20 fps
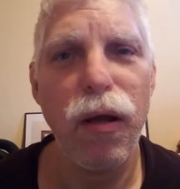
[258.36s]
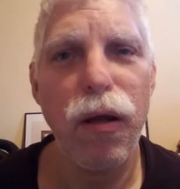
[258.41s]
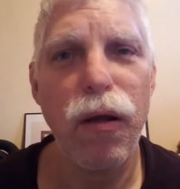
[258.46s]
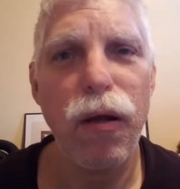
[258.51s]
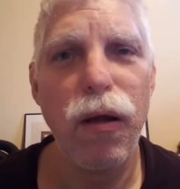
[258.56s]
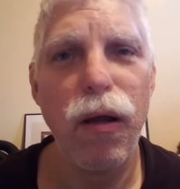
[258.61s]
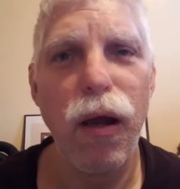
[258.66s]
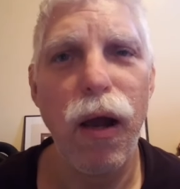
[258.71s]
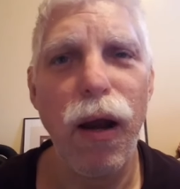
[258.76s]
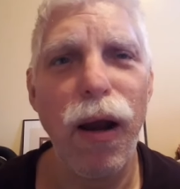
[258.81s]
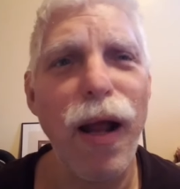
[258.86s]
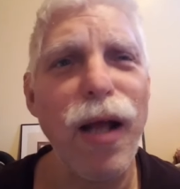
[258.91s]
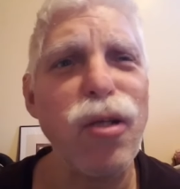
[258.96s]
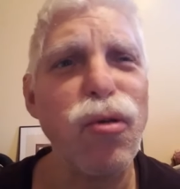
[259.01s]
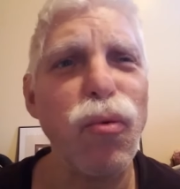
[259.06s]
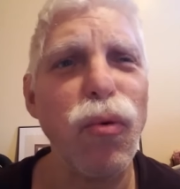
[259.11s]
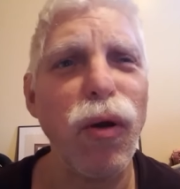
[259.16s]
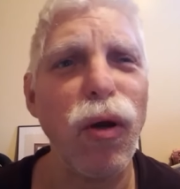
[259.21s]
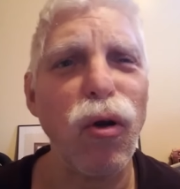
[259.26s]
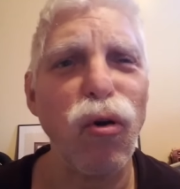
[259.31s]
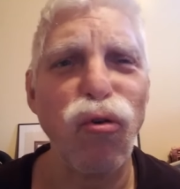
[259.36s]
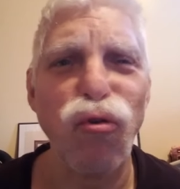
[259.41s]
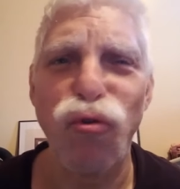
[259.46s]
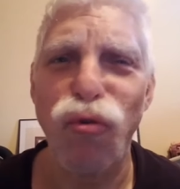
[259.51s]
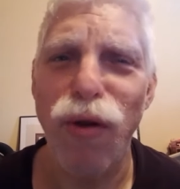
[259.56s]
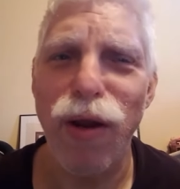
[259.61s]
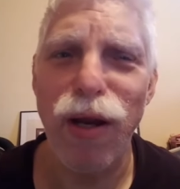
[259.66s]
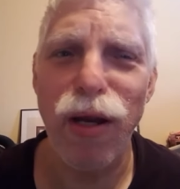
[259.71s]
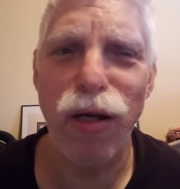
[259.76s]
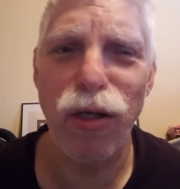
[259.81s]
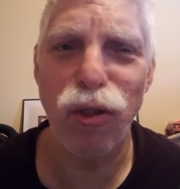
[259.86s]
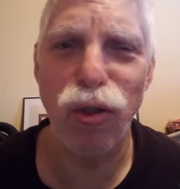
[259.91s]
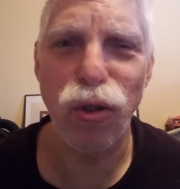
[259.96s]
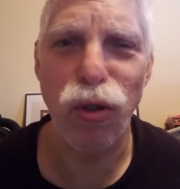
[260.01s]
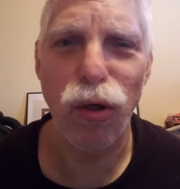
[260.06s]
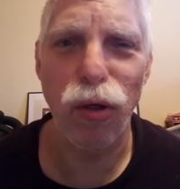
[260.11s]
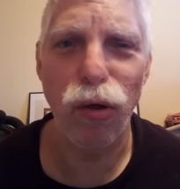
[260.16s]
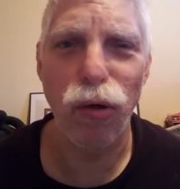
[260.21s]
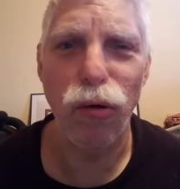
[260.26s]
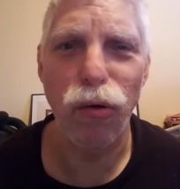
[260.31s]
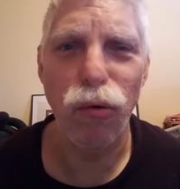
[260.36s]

And that's where your trading journal